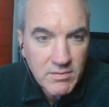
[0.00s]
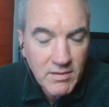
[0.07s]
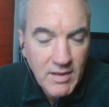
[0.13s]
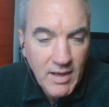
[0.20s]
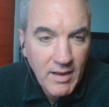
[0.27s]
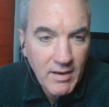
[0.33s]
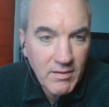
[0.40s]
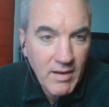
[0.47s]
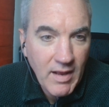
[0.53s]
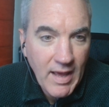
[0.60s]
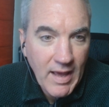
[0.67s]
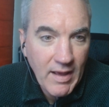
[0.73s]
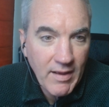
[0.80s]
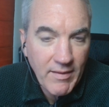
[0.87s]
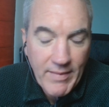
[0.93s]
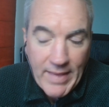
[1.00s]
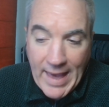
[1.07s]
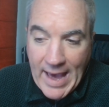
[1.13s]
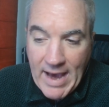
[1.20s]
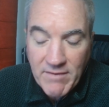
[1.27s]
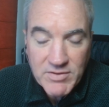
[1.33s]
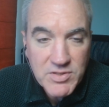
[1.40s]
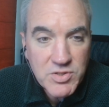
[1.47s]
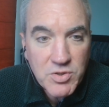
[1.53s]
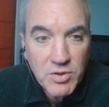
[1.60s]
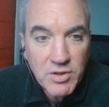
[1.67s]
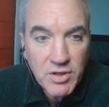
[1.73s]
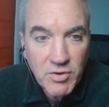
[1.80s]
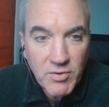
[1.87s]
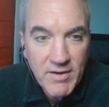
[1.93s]
can have a certain
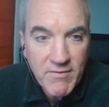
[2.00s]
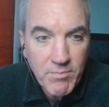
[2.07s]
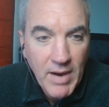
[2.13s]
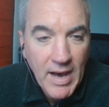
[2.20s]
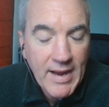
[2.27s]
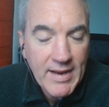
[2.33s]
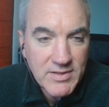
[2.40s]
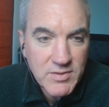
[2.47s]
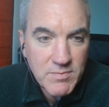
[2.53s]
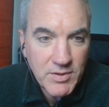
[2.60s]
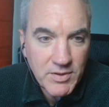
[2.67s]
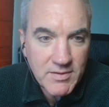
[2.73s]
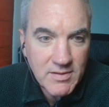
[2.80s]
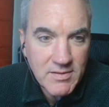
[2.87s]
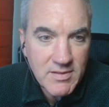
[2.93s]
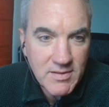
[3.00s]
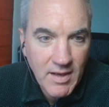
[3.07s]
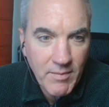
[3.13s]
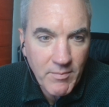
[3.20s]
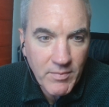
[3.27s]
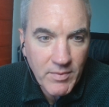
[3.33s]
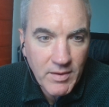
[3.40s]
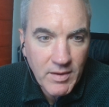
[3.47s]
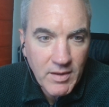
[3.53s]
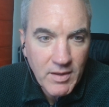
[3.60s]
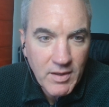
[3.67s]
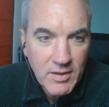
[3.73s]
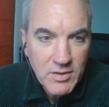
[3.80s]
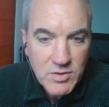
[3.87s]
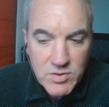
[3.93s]
degree of bias built into them.
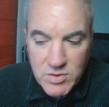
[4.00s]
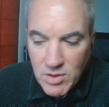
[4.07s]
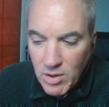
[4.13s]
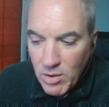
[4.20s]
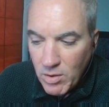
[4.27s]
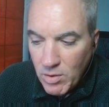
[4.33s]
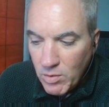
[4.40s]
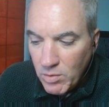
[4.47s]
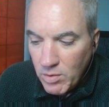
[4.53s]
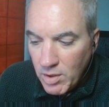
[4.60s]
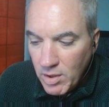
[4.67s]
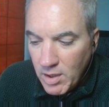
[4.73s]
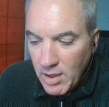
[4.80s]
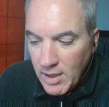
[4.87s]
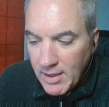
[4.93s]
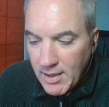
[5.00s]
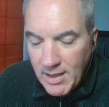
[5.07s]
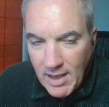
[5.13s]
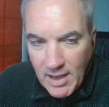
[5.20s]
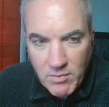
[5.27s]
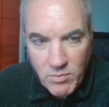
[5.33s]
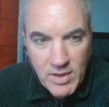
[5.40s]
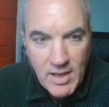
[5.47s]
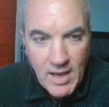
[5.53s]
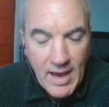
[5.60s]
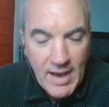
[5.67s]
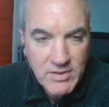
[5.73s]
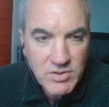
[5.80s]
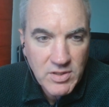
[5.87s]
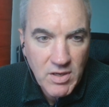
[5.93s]
So can we
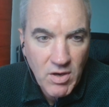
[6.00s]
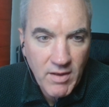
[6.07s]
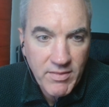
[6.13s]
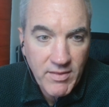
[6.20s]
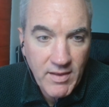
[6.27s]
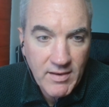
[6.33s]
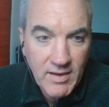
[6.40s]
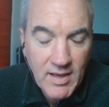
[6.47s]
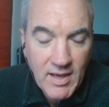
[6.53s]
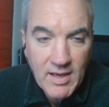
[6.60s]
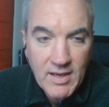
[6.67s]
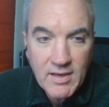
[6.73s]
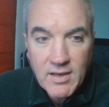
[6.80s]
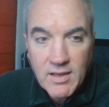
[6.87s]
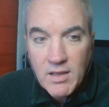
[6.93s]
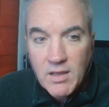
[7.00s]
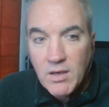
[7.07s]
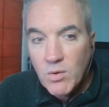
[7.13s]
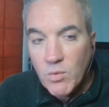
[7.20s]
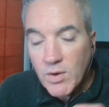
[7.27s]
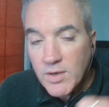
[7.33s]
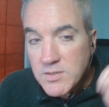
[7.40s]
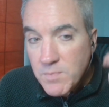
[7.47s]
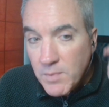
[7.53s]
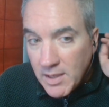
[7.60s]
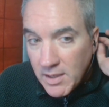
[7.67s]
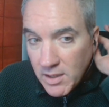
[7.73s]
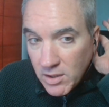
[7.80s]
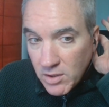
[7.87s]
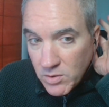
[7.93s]
actually authenticate what is
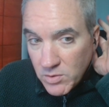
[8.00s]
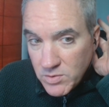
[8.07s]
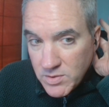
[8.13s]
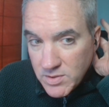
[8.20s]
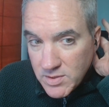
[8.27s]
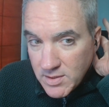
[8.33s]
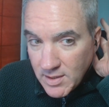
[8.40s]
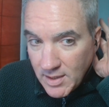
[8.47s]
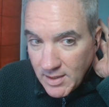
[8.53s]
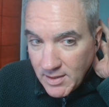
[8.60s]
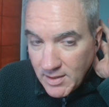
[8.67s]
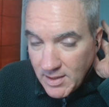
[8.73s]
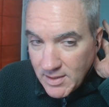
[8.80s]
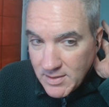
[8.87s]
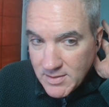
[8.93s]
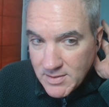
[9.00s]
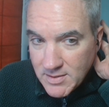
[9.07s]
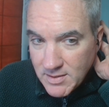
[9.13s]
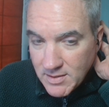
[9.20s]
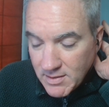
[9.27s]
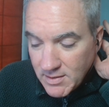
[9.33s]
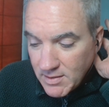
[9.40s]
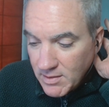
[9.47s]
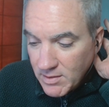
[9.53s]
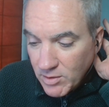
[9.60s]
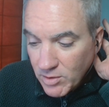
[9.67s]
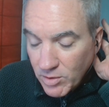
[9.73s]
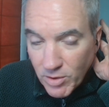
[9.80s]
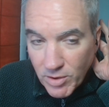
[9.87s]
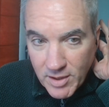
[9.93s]
being used in these
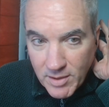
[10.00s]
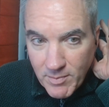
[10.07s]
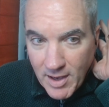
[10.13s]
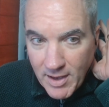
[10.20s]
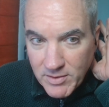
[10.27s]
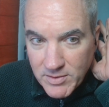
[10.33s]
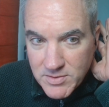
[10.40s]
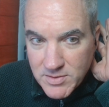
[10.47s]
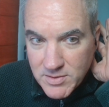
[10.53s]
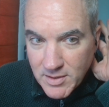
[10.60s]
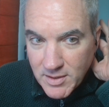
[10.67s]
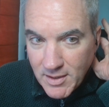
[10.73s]
learning models